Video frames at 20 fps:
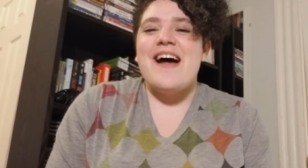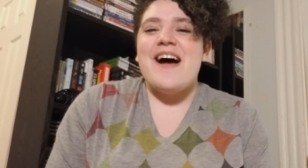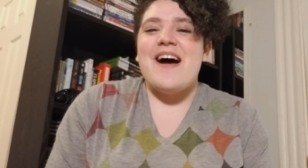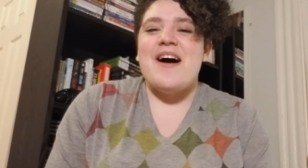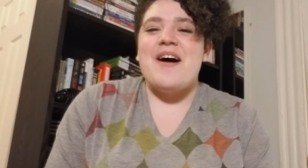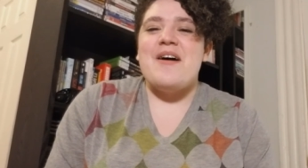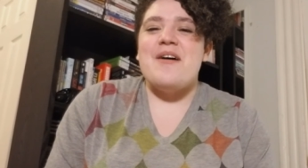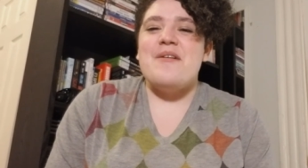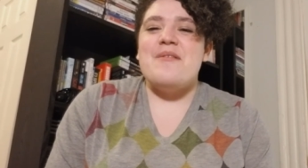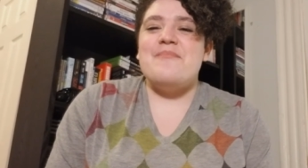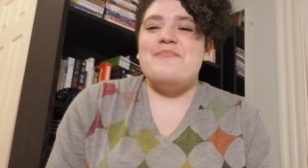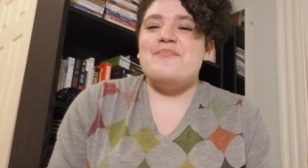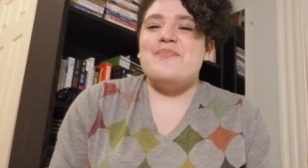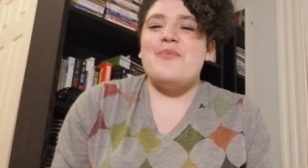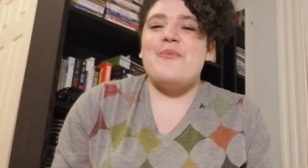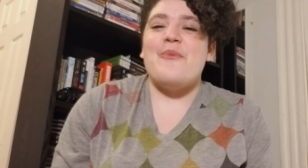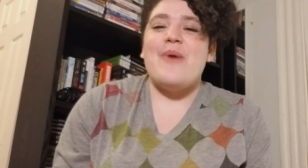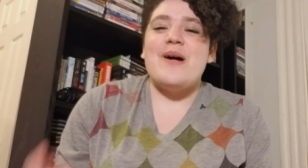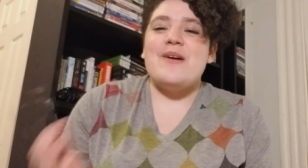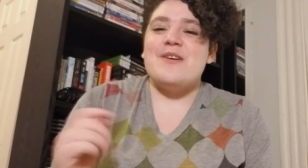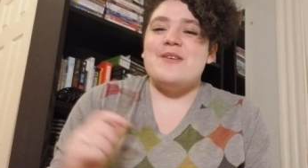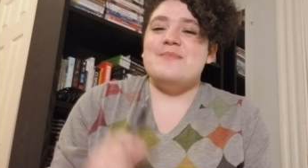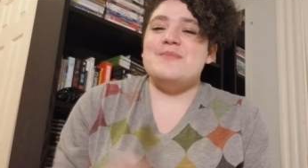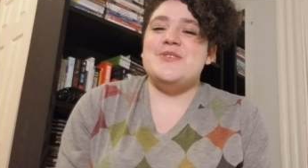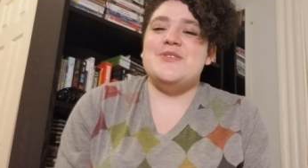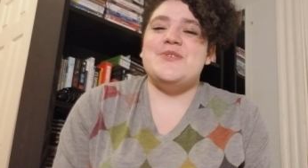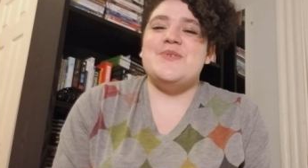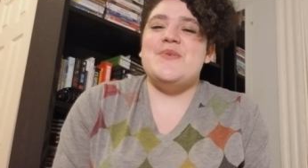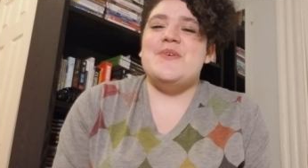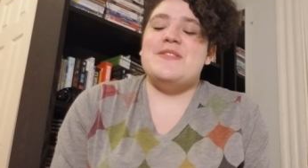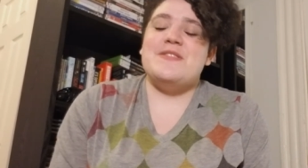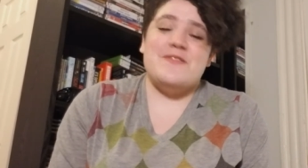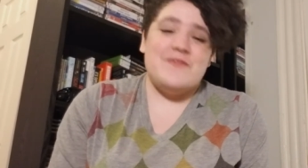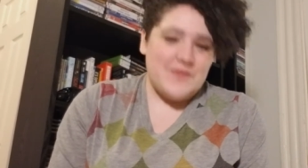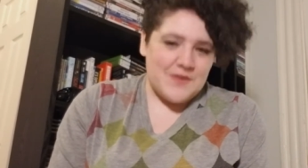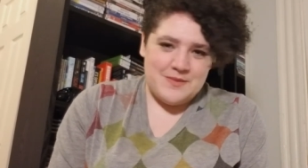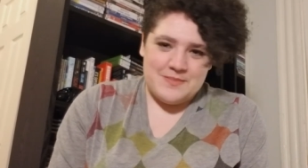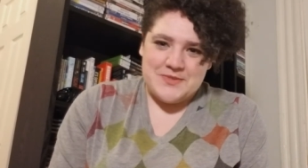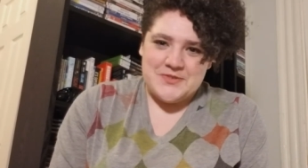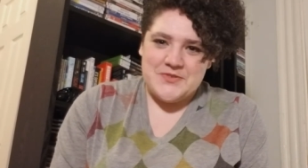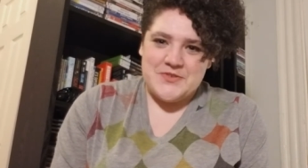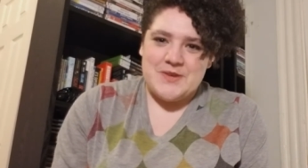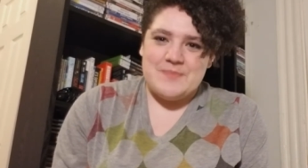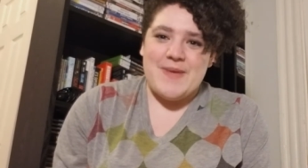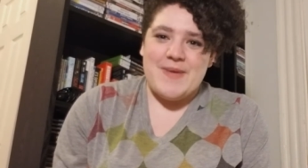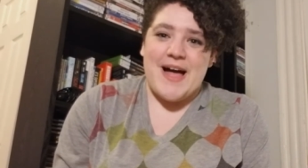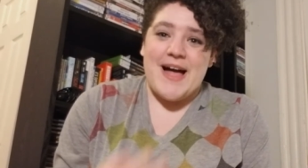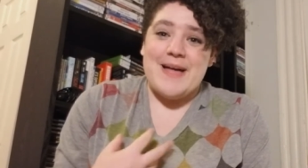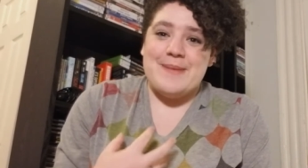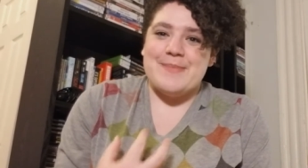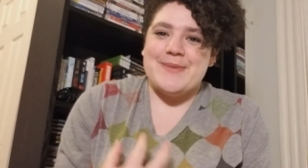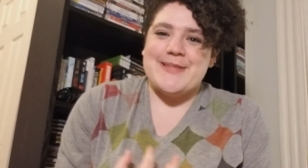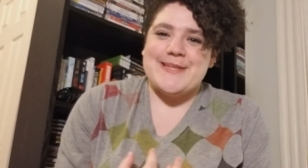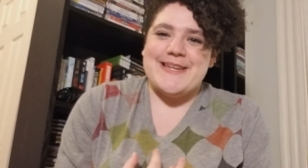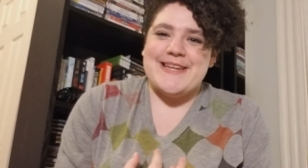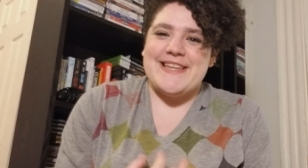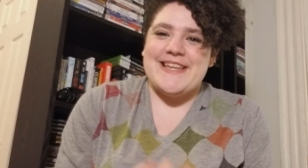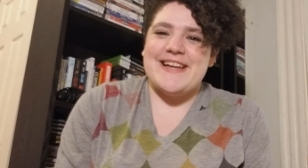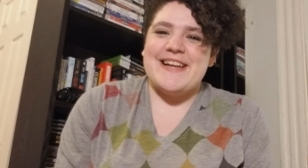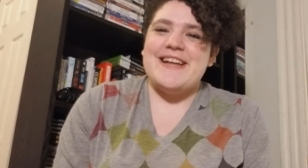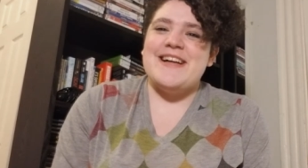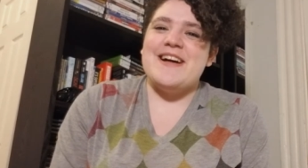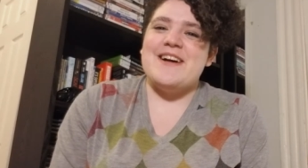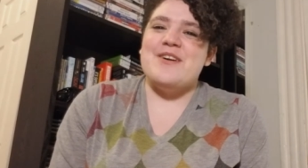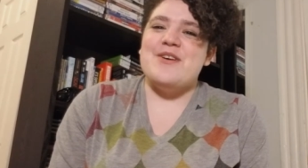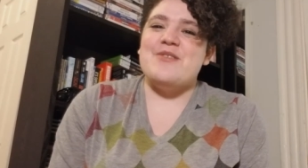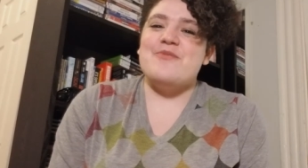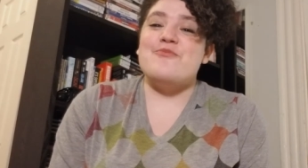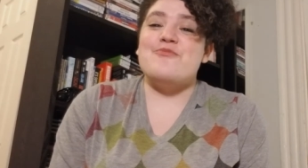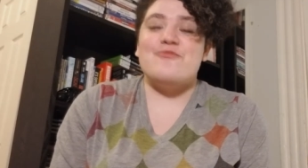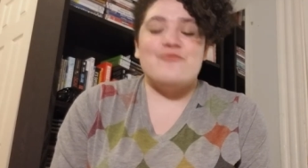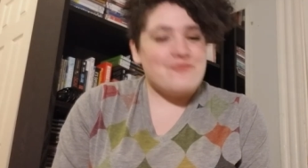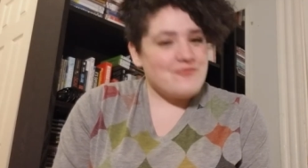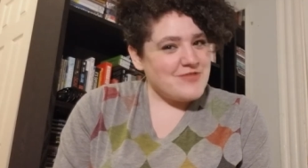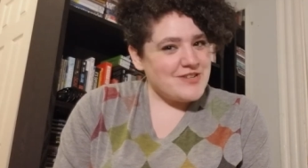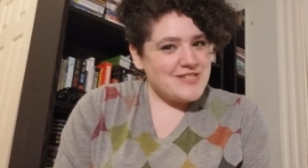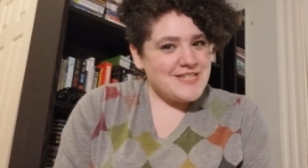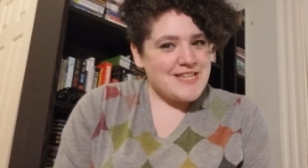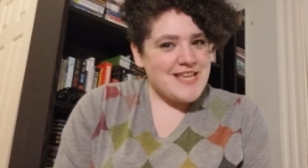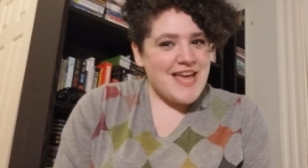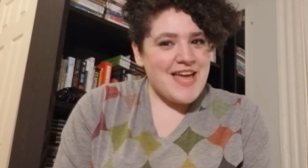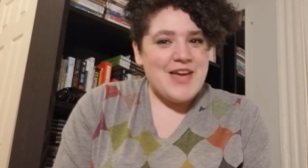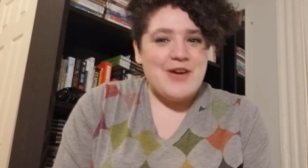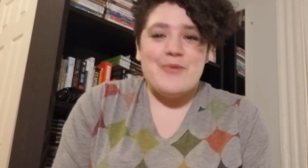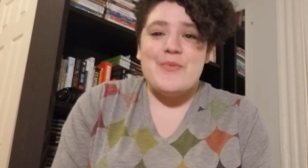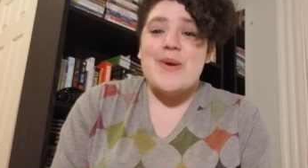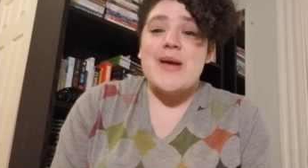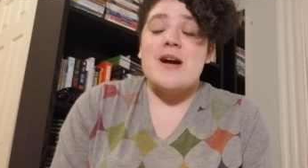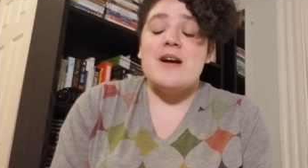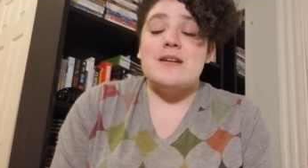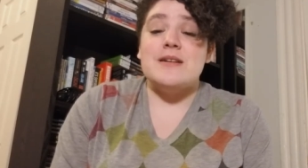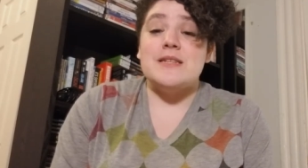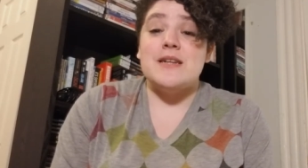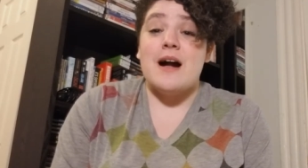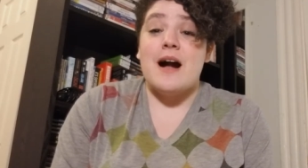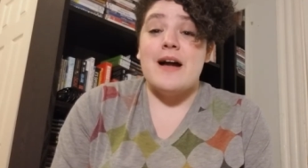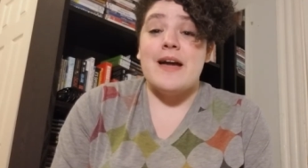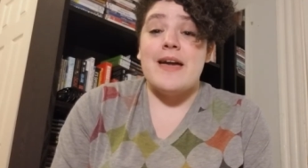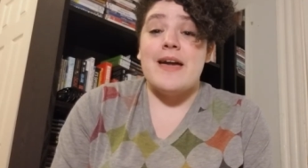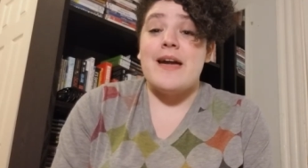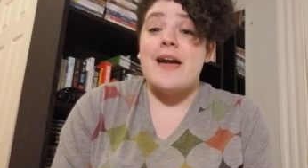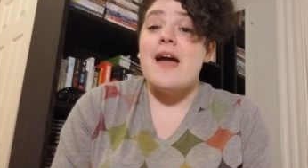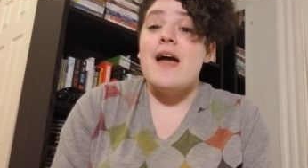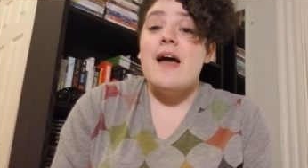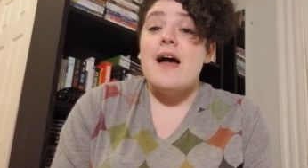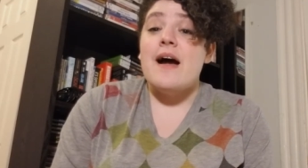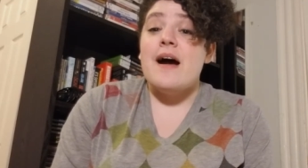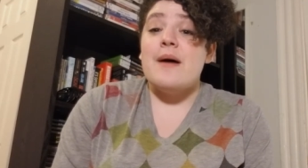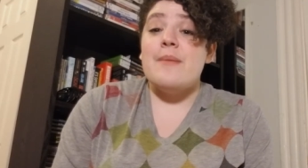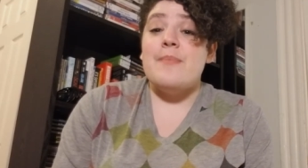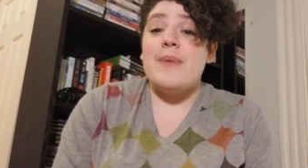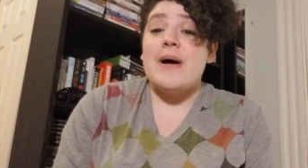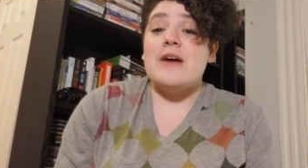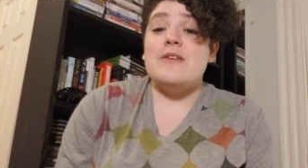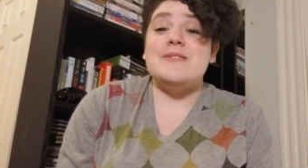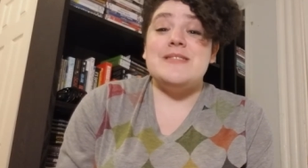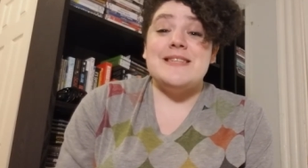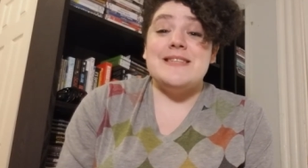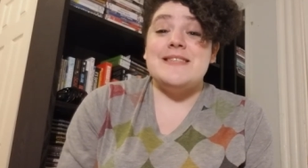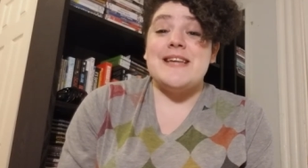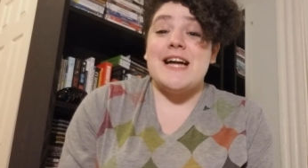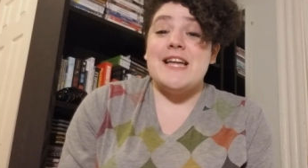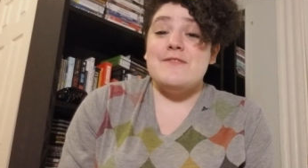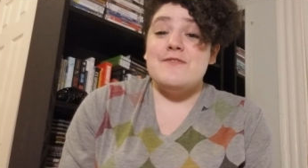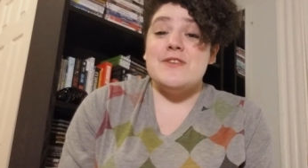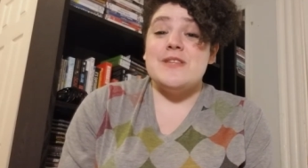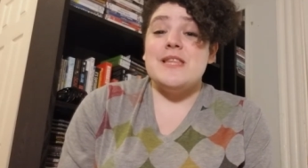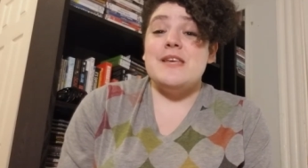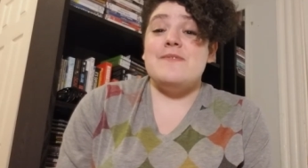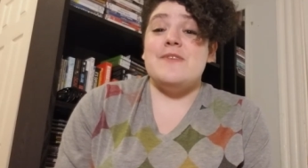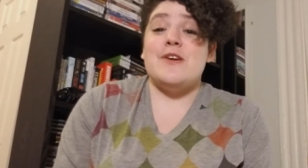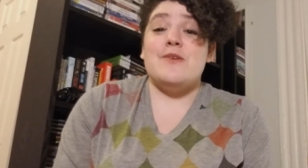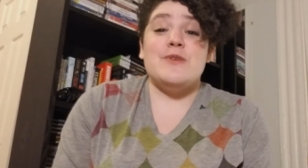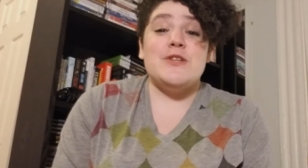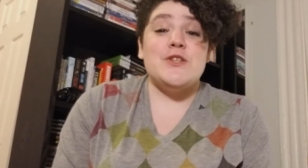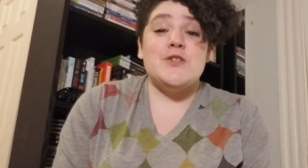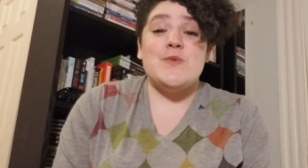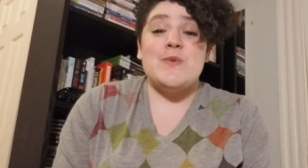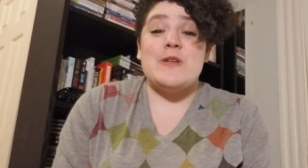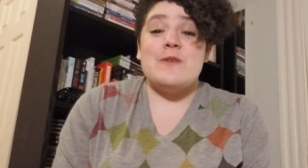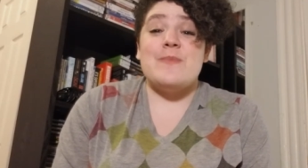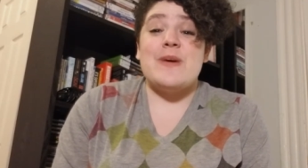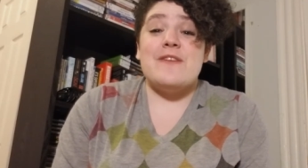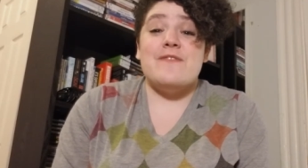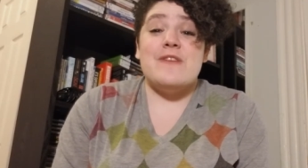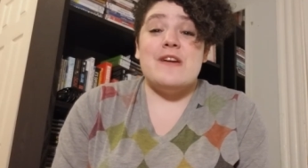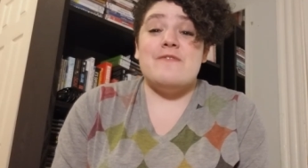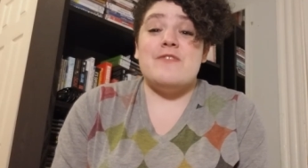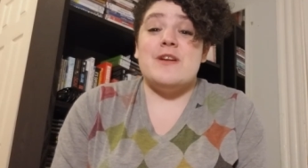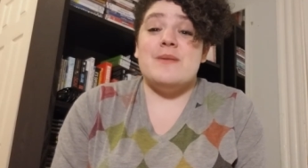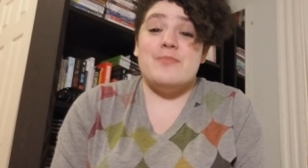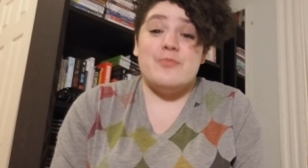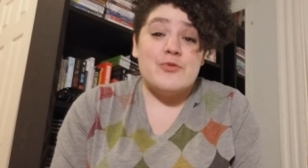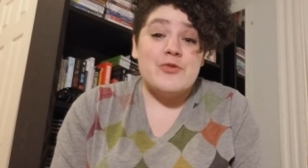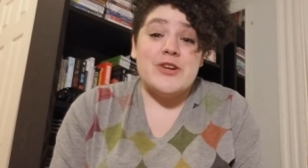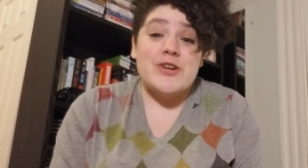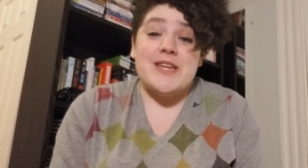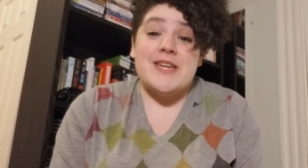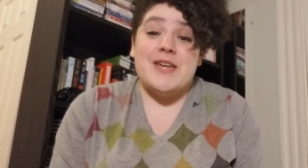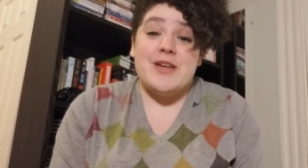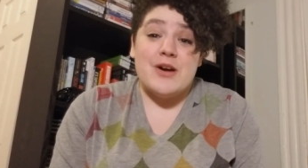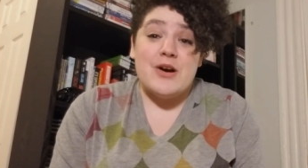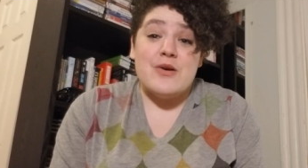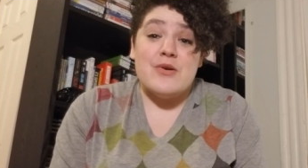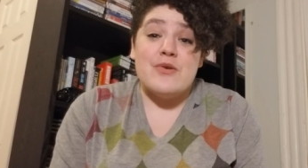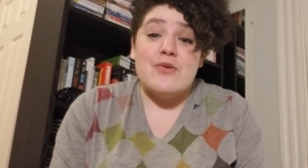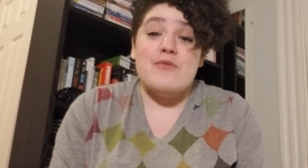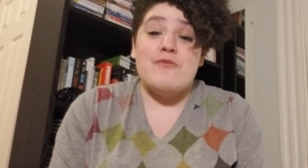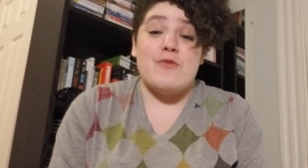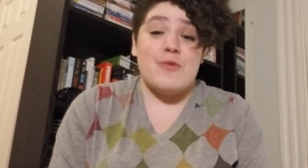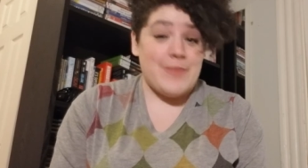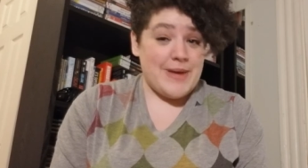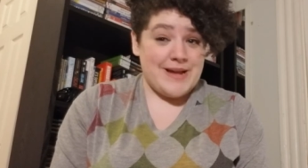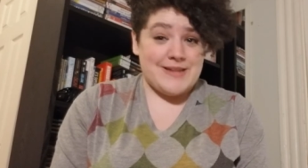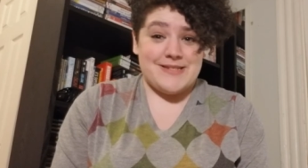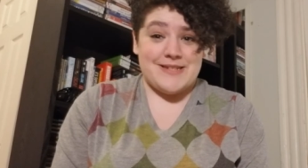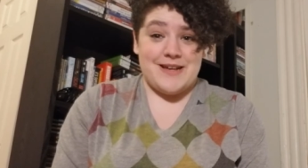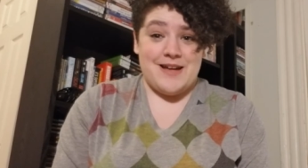Um, welcome to the film strip. I'm Lena. Uh, for today we are talking about Design for Living, which is one of my favorite pre-code romantic